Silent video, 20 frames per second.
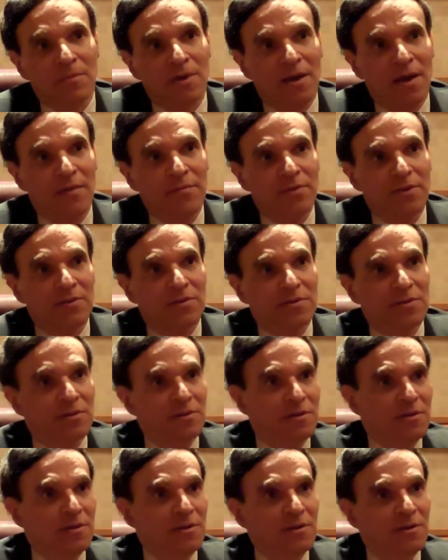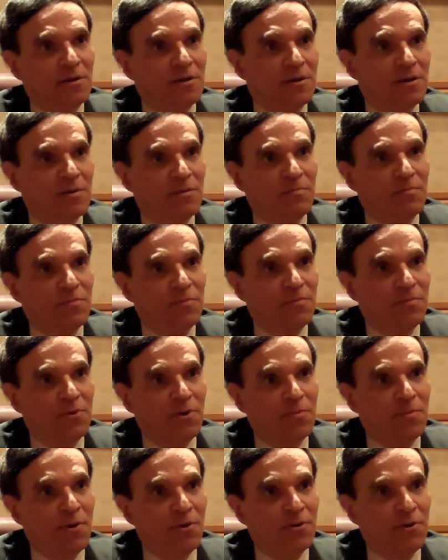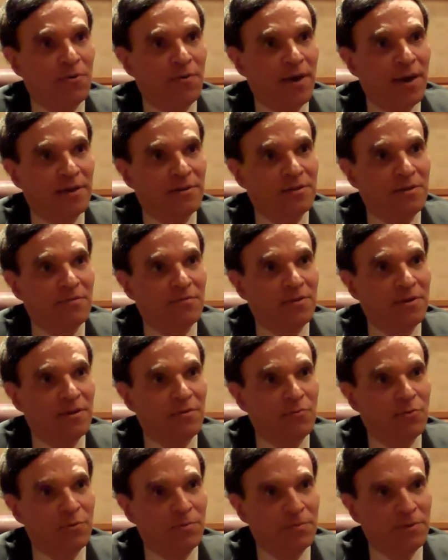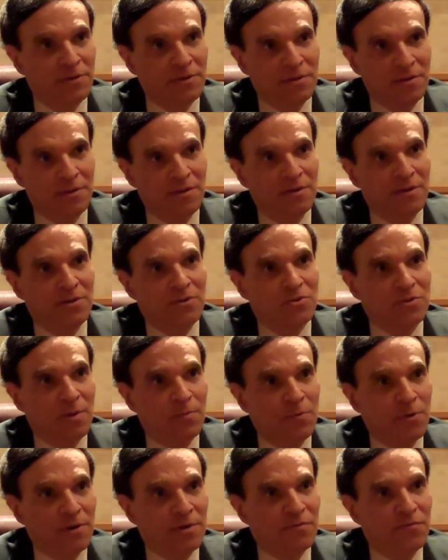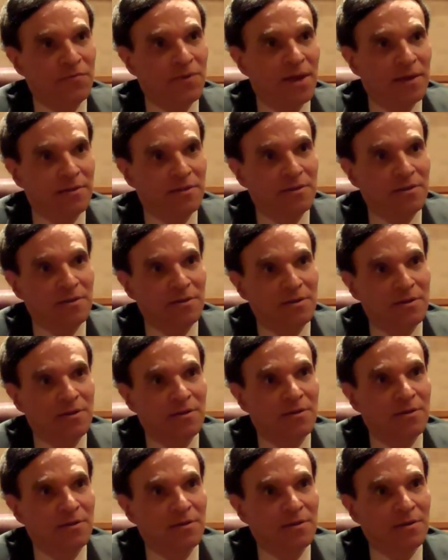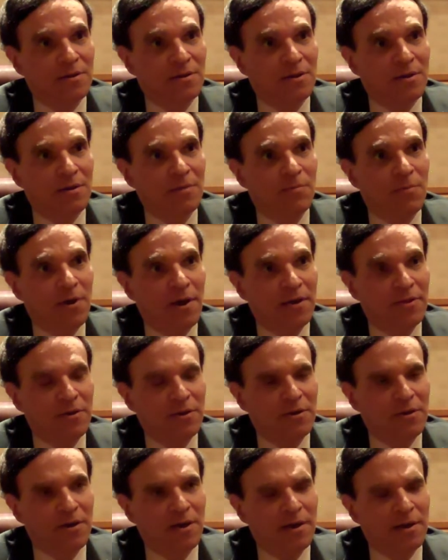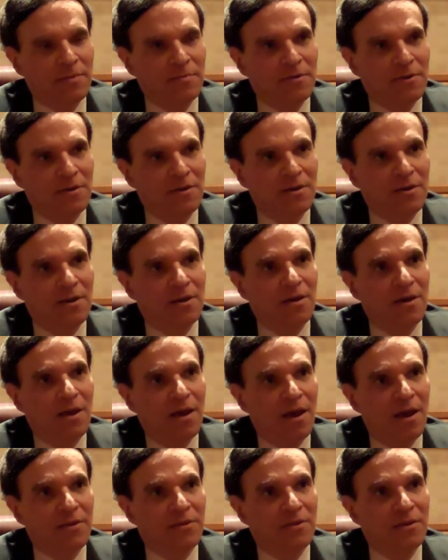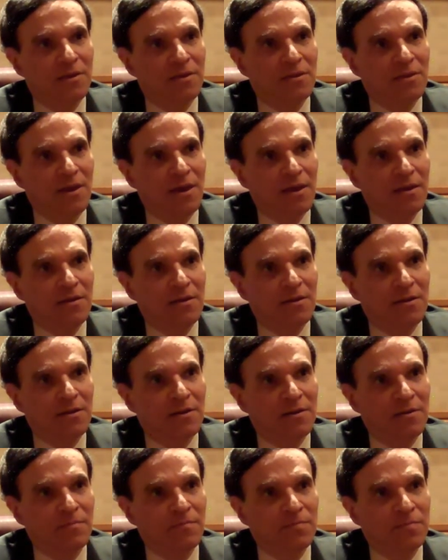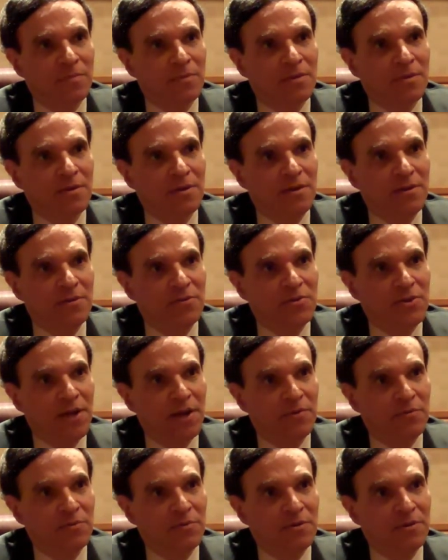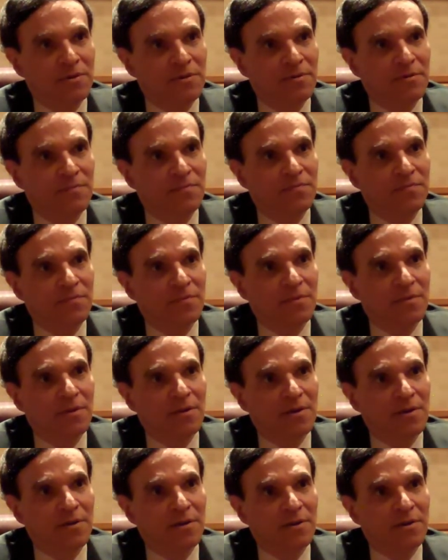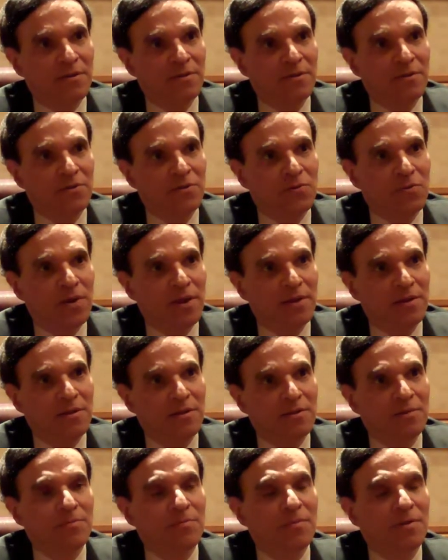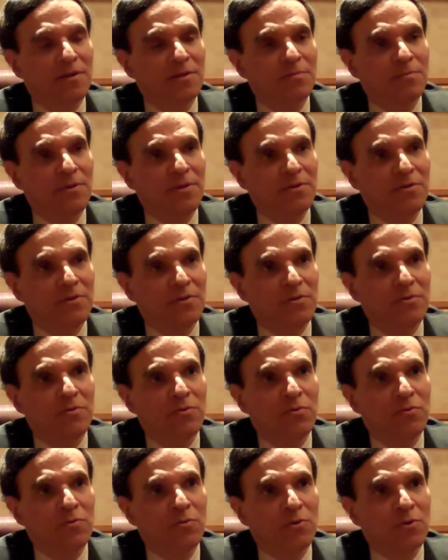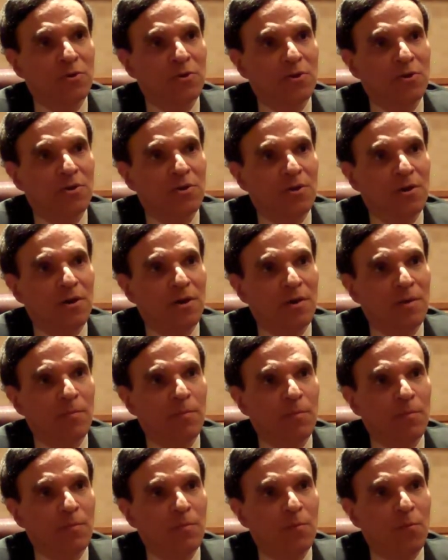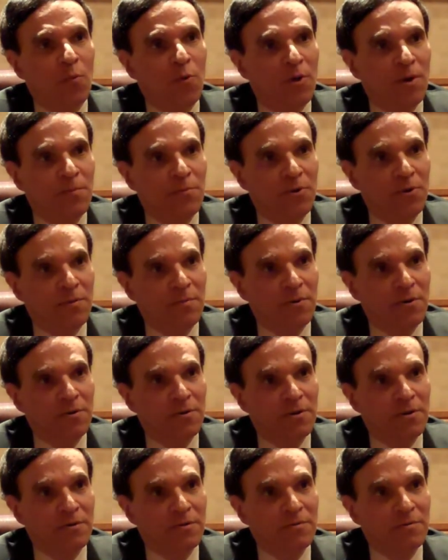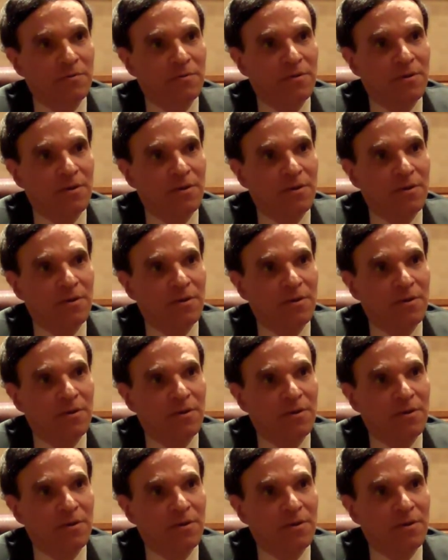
obviously pro bono activity will be somewhat affected by the economy, I think that in general the trend has been to do more pro bono